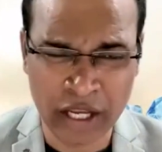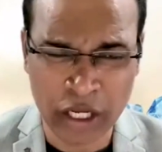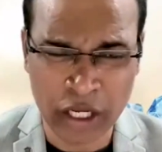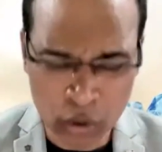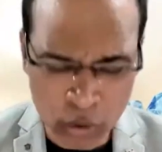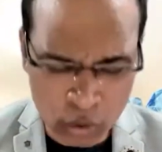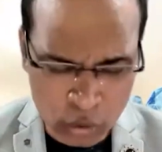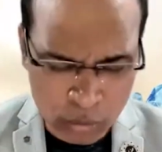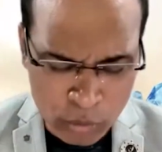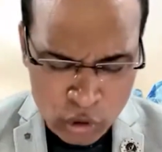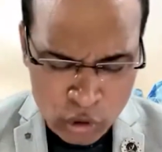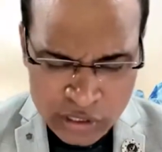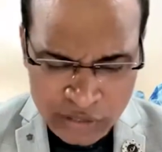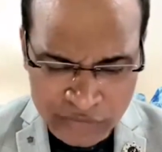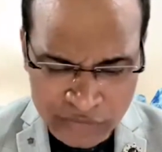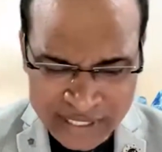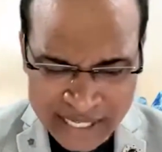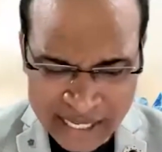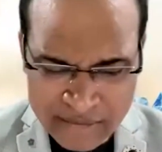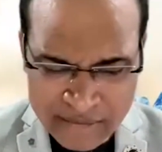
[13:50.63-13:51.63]
You know, most
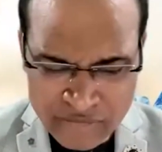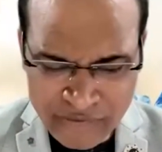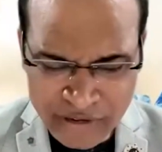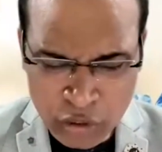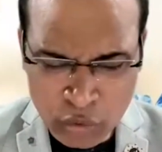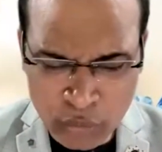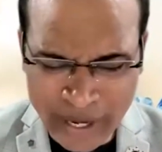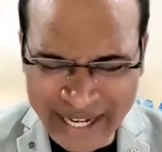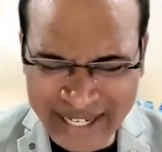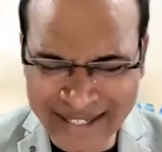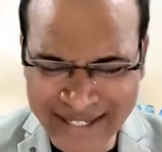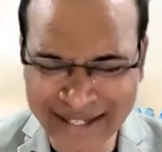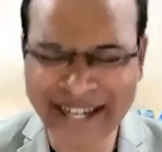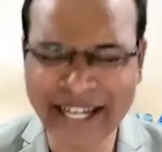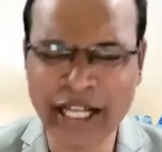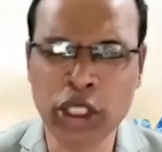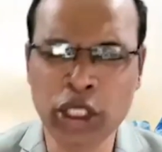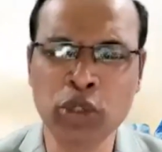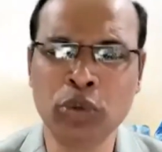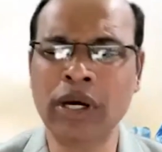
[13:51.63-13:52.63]
of the times when you enter
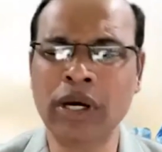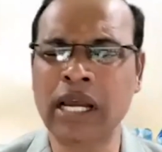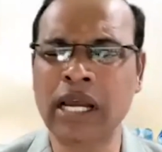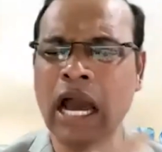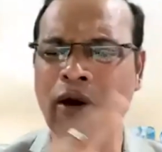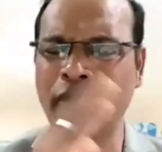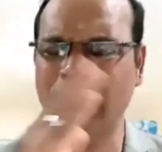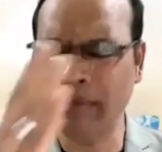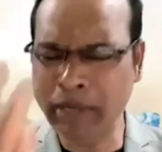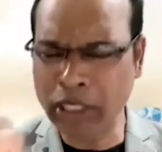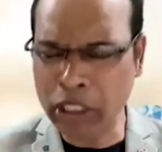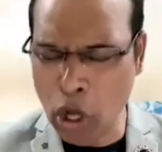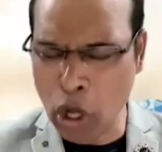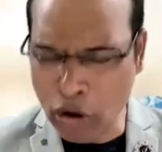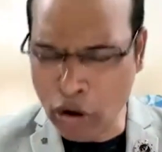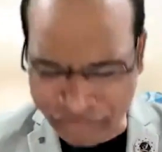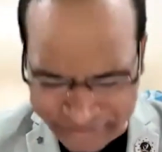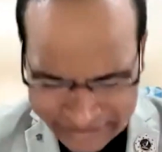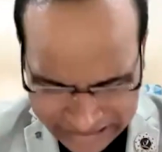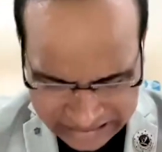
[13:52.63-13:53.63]
into a government
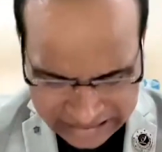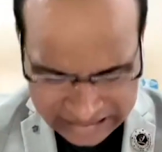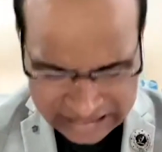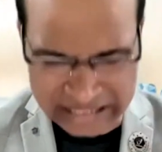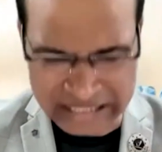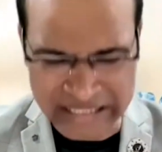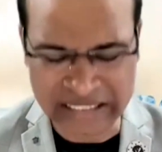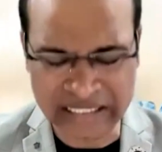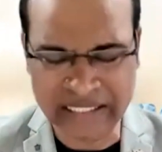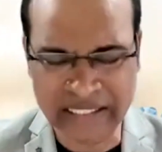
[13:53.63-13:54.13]
office,